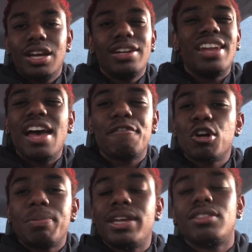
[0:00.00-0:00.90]

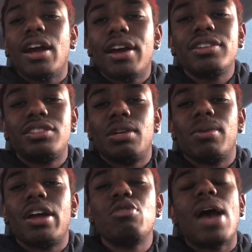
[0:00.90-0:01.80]
Never be thirsty,
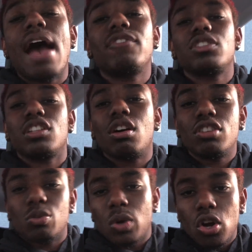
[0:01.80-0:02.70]
bro. You have to slow
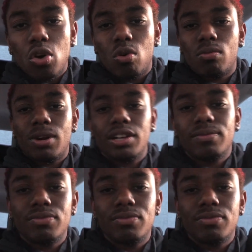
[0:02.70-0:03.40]
your roll, bro.